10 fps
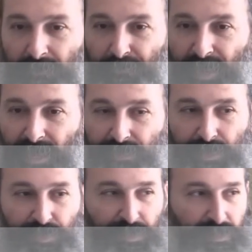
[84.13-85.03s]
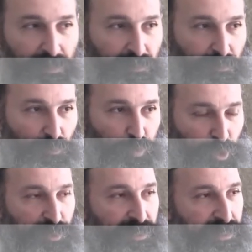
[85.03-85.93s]
But the
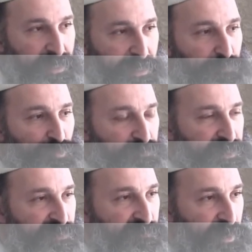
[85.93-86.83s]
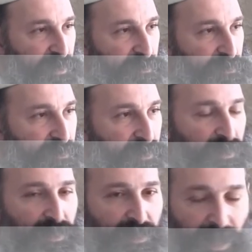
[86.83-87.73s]
word in Hebrew mitzvah
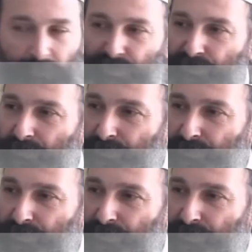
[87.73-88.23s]
comes